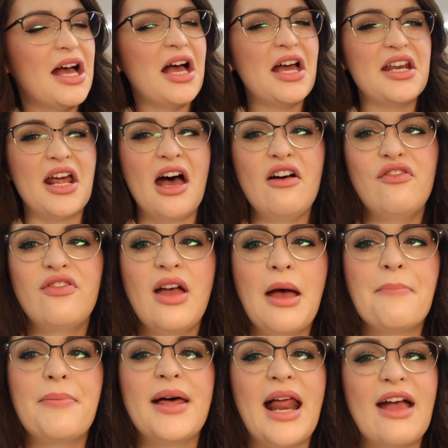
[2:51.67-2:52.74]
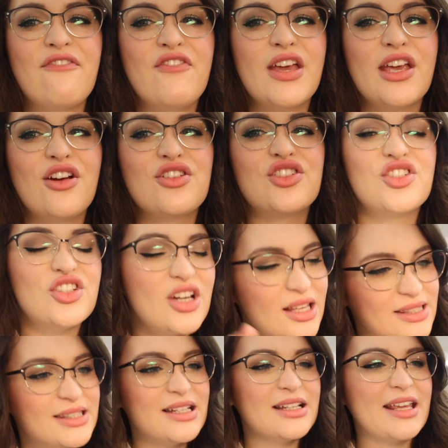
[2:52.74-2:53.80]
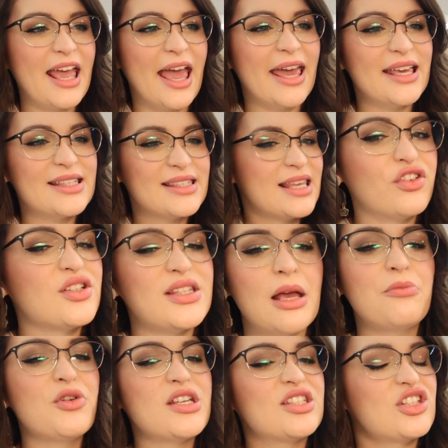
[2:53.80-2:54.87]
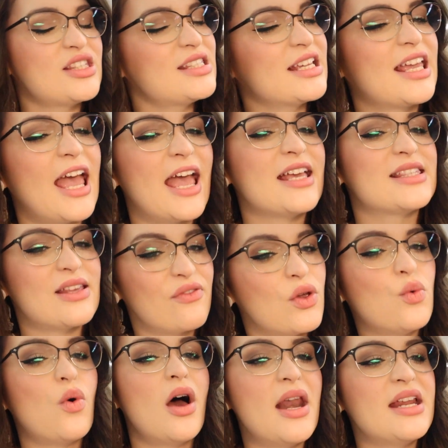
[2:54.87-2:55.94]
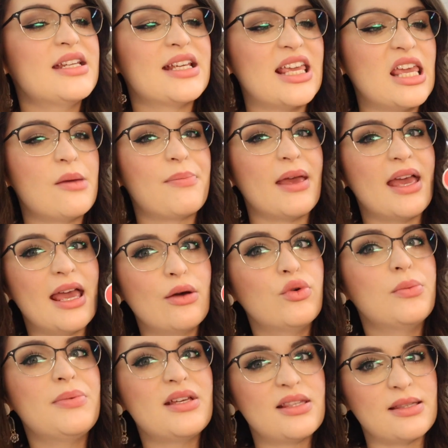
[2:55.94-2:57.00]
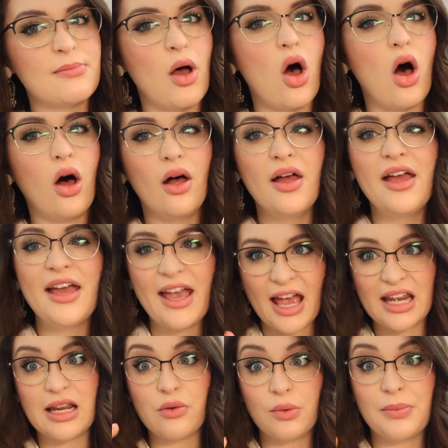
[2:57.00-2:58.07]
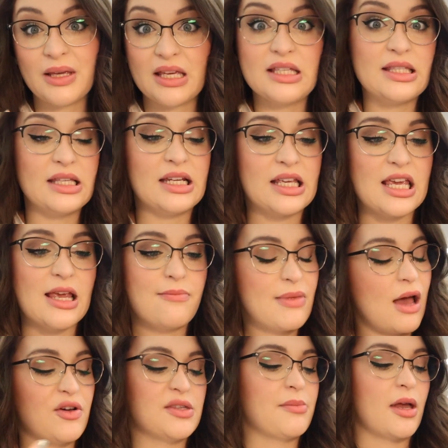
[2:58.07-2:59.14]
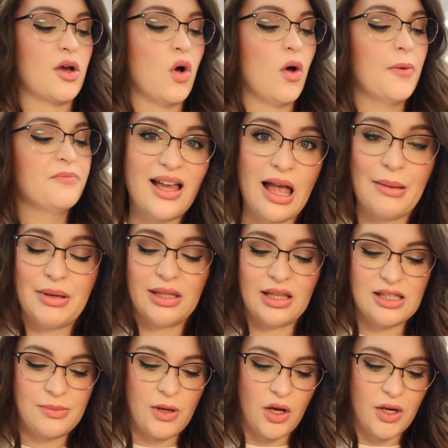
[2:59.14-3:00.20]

enough, but I figured just in case, for some reason, just in case, if you wanted to keep it, it would be small and it would be easy to keep. That was my goal. I mean, let's be